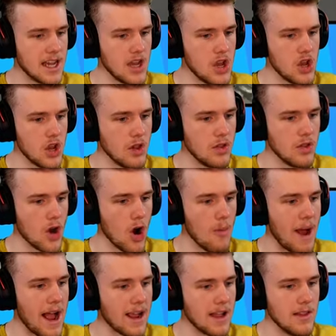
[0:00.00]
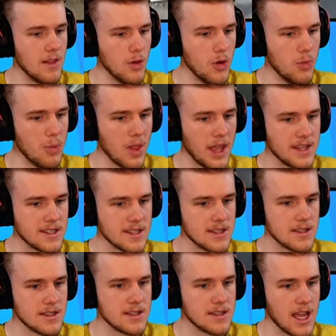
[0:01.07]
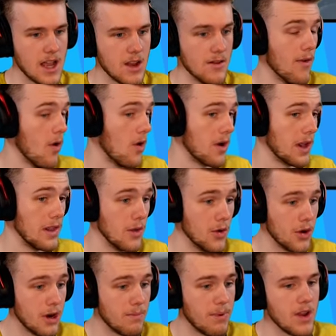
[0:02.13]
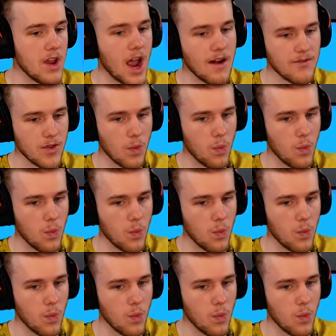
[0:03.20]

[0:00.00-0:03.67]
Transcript: you can go back and loot places that you've already looted, but you have to